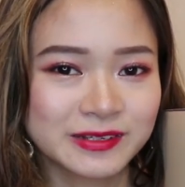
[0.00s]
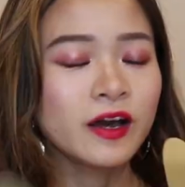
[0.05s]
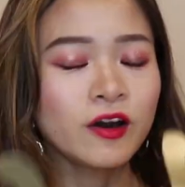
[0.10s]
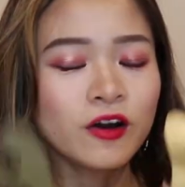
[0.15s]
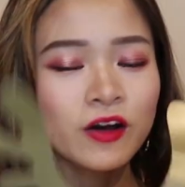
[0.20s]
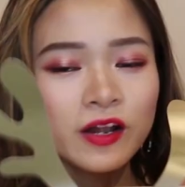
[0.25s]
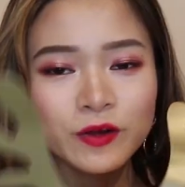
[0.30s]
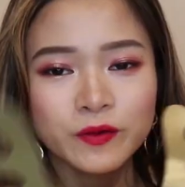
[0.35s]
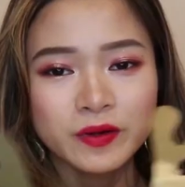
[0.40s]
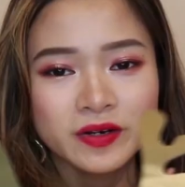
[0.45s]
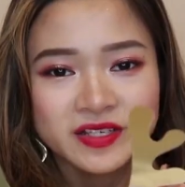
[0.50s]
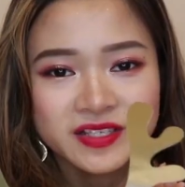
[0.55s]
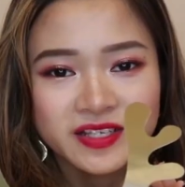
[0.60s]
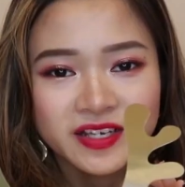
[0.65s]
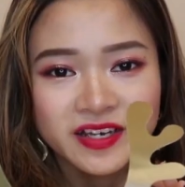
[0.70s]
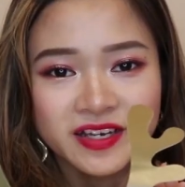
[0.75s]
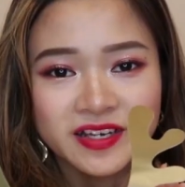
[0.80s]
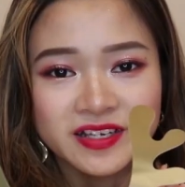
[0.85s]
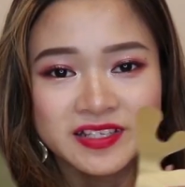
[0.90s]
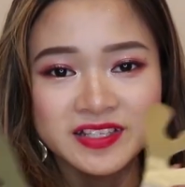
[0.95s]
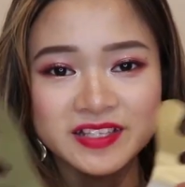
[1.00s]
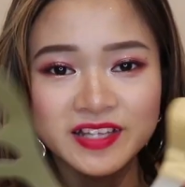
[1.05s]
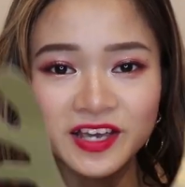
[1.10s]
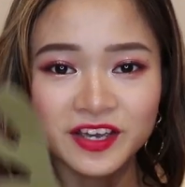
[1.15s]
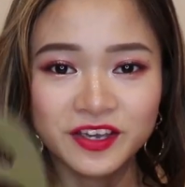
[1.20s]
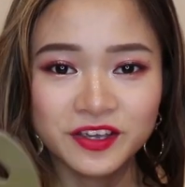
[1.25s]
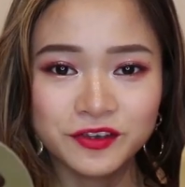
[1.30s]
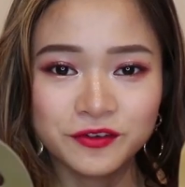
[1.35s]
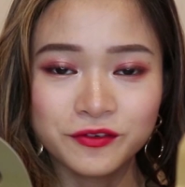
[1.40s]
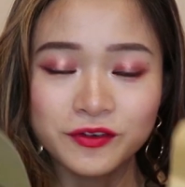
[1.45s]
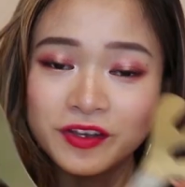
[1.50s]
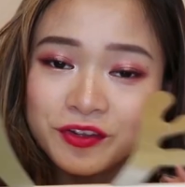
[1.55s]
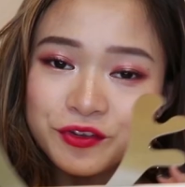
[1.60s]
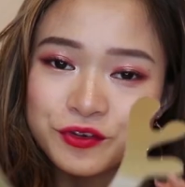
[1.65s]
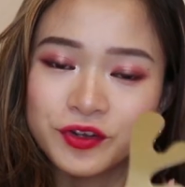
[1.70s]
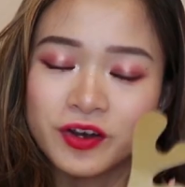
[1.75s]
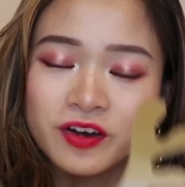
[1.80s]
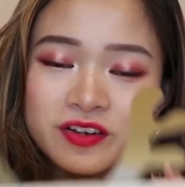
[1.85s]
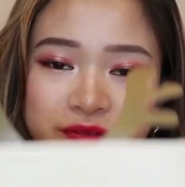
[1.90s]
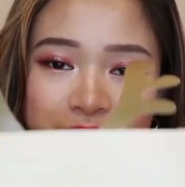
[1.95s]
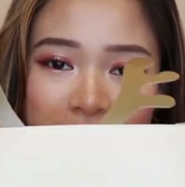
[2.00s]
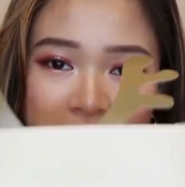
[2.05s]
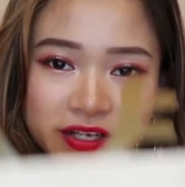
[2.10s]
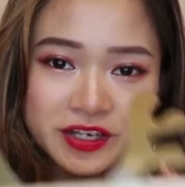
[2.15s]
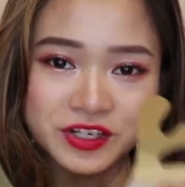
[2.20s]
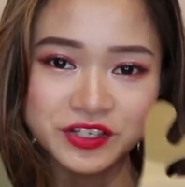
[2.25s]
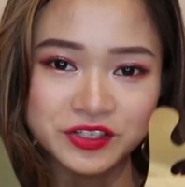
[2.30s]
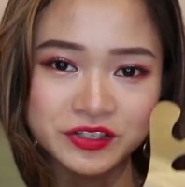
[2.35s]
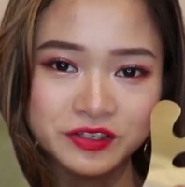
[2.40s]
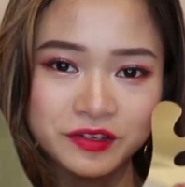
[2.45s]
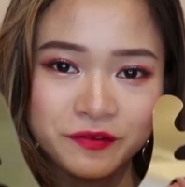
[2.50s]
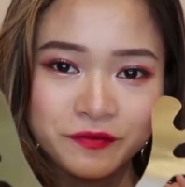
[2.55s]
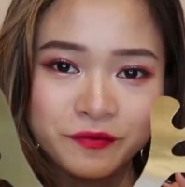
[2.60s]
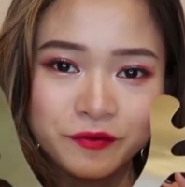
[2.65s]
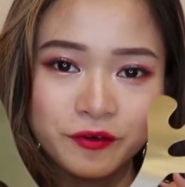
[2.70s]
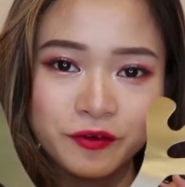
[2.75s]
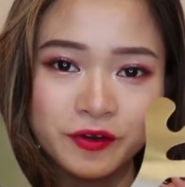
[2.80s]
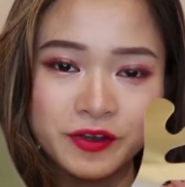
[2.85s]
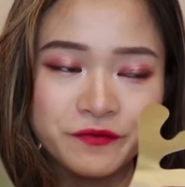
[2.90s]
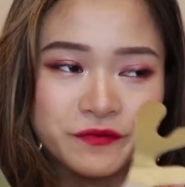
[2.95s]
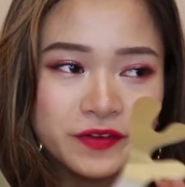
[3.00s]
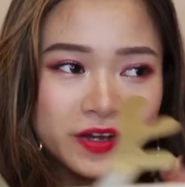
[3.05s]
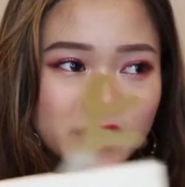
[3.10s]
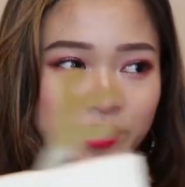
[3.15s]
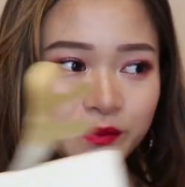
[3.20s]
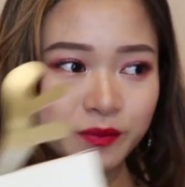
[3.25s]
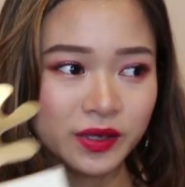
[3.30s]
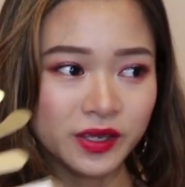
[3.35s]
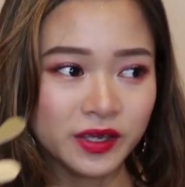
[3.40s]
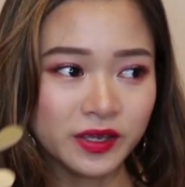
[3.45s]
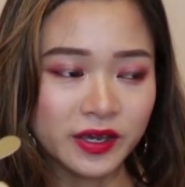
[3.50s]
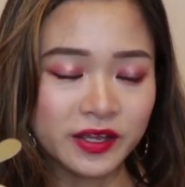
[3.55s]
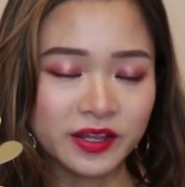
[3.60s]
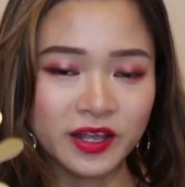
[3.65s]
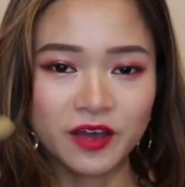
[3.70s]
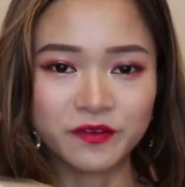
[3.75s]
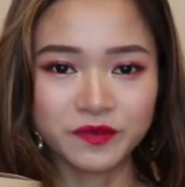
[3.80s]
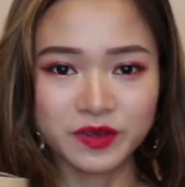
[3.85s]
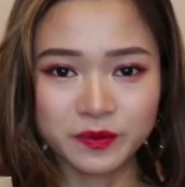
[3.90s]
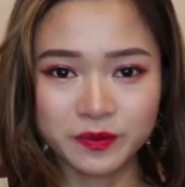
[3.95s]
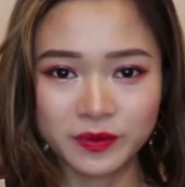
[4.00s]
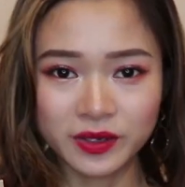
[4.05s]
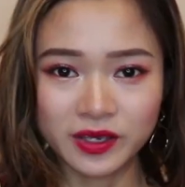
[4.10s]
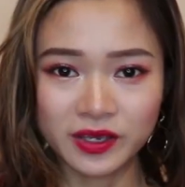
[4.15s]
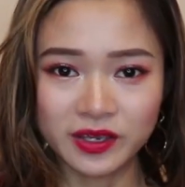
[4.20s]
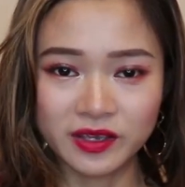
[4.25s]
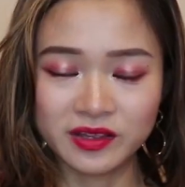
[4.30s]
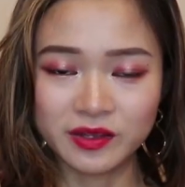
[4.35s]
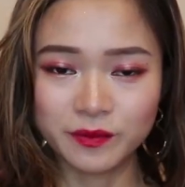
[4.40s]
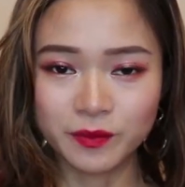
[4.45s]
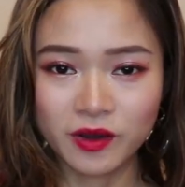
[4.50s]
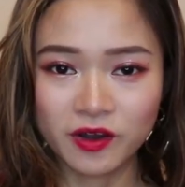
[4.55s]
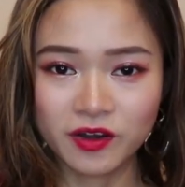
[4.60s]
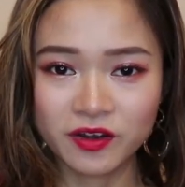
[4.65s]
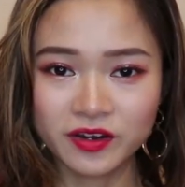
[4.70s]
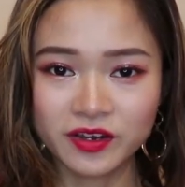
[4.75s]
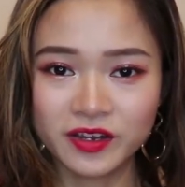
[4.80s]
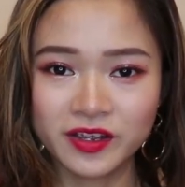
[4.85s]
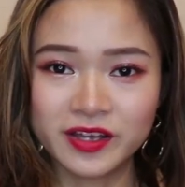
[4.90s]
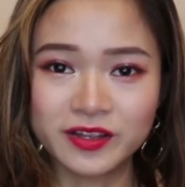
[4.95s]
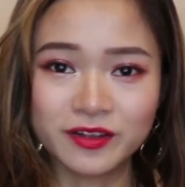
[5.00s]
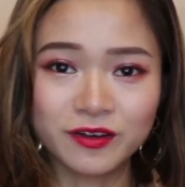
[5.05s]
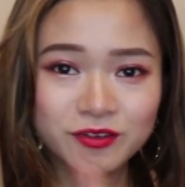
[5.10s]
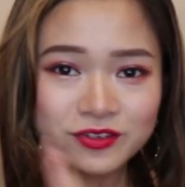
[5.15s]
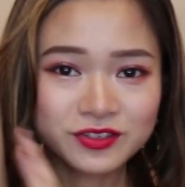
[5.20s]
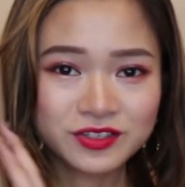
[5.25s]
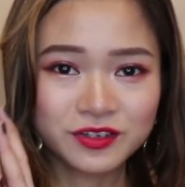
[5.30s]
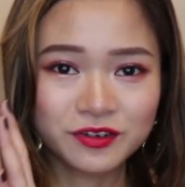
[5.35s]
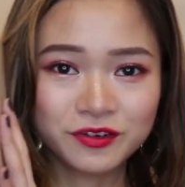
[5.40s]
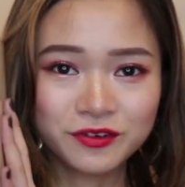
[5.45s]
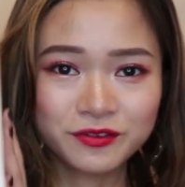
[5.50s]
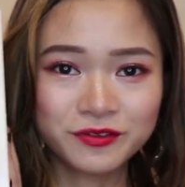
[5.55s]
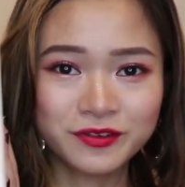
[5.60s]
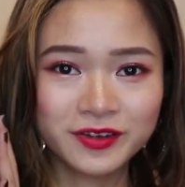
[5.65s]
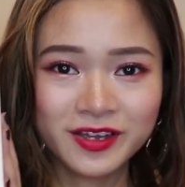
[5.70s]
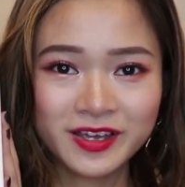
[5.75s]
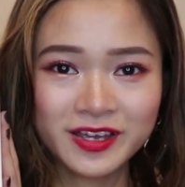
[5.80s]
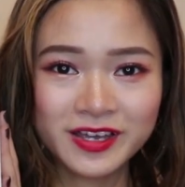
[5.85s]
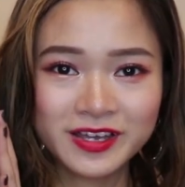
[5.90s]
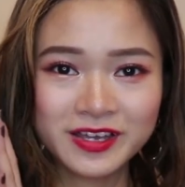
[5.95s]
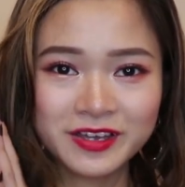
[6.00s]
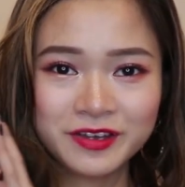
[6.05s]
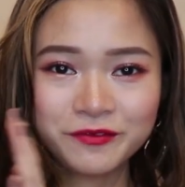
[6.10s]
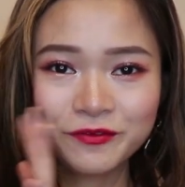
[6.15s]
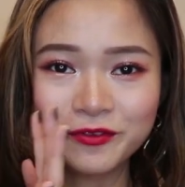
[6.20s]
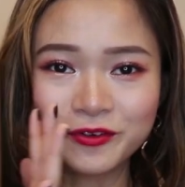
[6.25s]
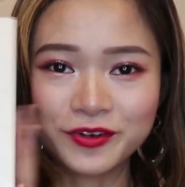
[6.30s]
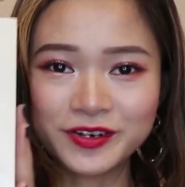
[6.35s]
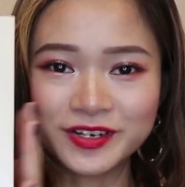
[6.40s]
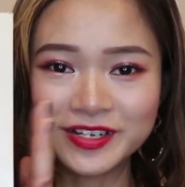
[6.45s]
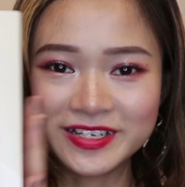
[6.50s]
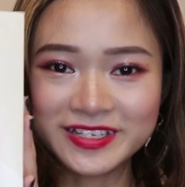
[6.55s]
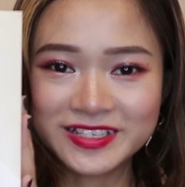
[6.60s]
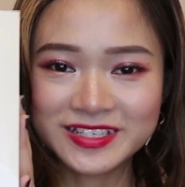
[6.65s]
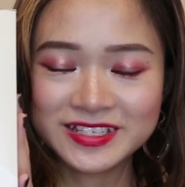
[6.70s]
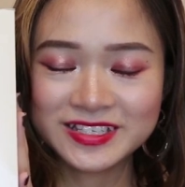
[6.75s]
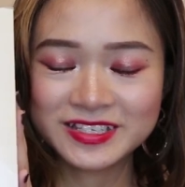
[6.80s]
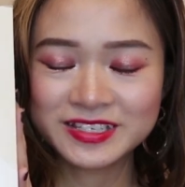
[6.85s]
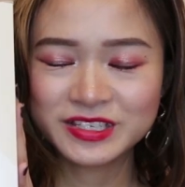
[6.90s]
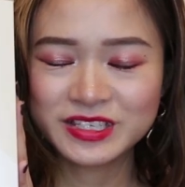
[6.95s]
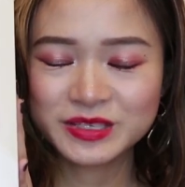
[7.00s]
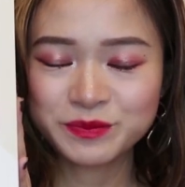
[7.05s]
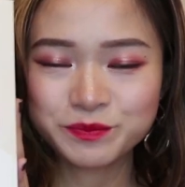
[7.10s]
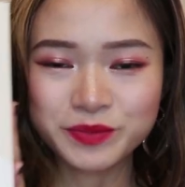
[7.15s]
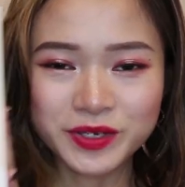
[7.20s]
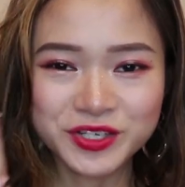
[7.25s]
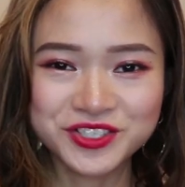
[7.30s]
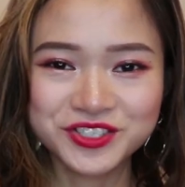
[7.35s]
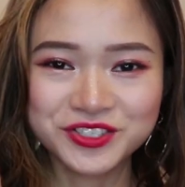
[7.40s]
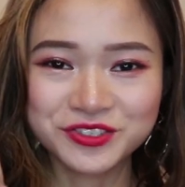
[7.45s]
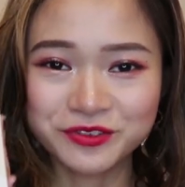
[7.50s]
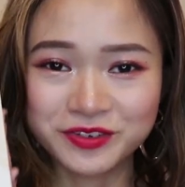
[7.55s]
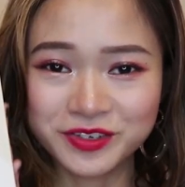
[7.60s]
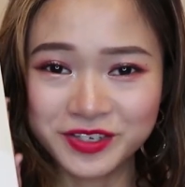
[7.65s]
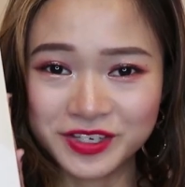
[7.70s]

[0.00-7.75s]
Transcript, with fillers: All I want to say is thank you Etude House Malaysia for inviting me and having me in the party and also for this special